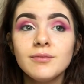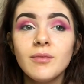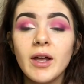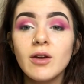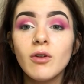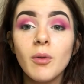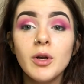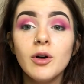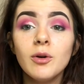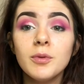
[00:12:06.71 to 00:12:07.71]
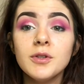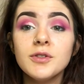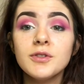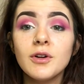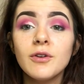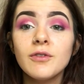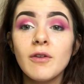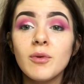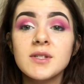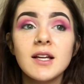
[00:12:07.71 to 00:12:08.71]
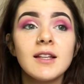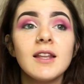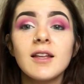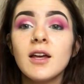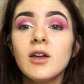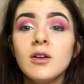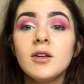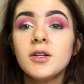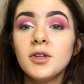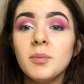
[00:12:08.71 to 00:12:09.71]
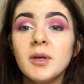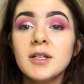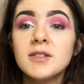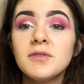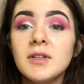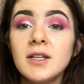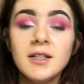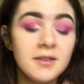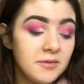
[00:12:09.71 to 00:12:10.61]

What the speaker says: Like, growing up and stuff, I've always had like the biggest feet.